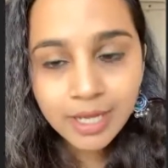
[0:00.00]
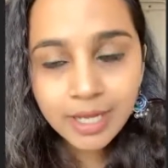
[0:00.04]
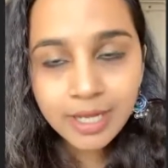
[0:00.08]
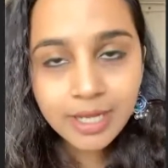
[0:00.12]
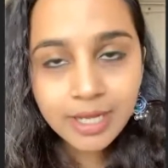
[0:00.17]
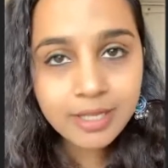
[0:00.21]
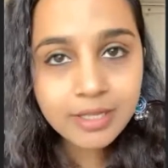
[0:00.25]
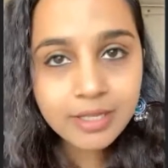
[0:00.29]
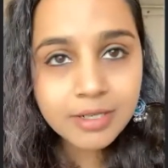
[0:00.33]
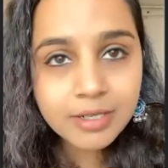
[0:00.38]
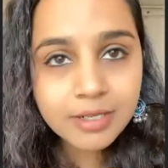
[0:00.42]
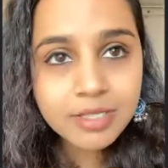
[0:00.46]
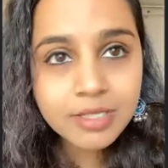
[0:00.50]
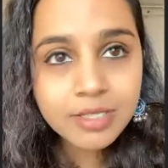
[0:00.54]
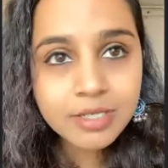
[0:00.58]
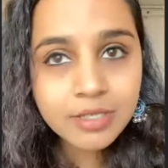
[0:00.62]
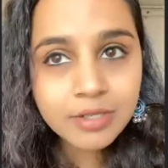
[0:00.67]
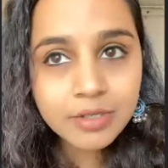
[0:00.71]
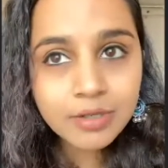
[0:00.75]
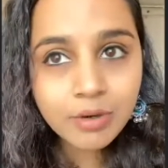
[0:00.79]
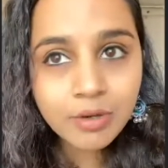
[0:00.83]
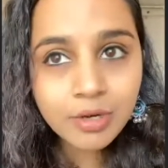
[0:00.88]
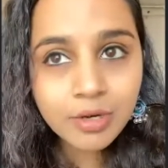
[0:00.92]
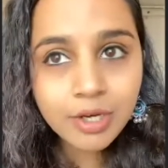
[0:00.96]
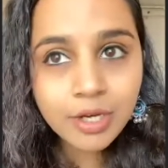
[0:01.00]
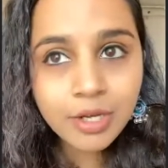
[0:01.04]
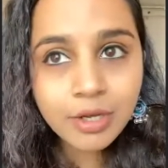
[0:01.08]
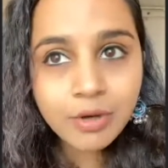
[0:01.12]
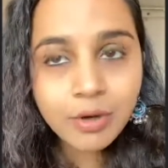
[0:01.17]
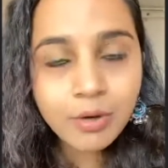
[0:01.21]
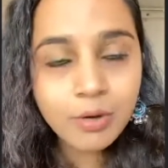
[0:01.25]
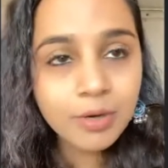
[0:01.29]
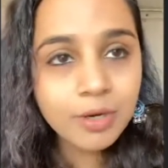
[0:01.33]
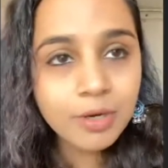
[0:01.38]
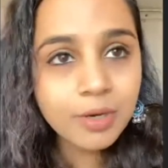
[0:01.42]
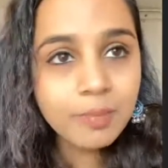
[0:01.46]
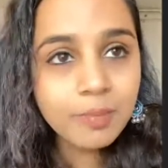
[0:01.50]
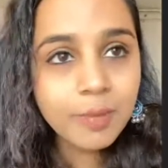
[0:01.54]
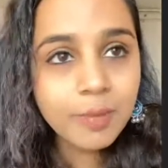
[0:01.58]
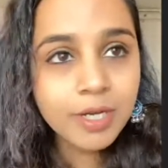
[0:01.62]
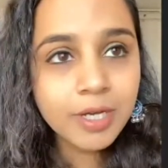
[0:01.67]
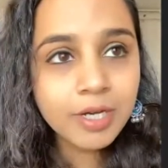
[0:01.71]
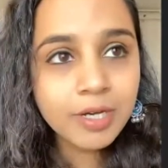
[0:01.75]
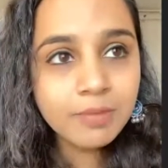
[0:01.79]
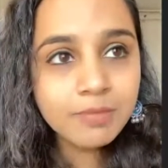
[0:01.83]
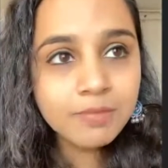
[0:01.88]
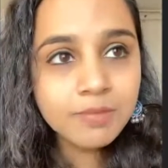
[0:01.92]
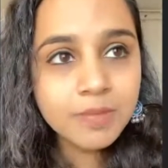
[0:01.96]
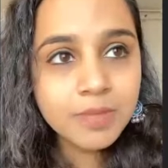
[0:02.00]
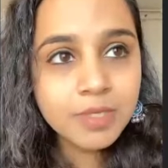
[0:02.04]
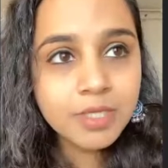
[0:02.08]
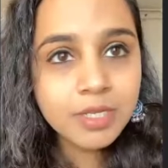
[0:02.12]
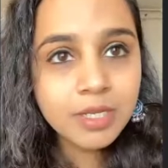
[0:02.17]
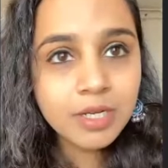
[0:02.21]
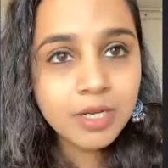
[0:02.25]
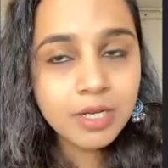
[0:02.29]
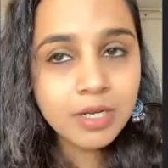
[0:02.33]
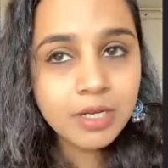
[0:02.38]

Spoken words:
either it's rhetoric or it becomes,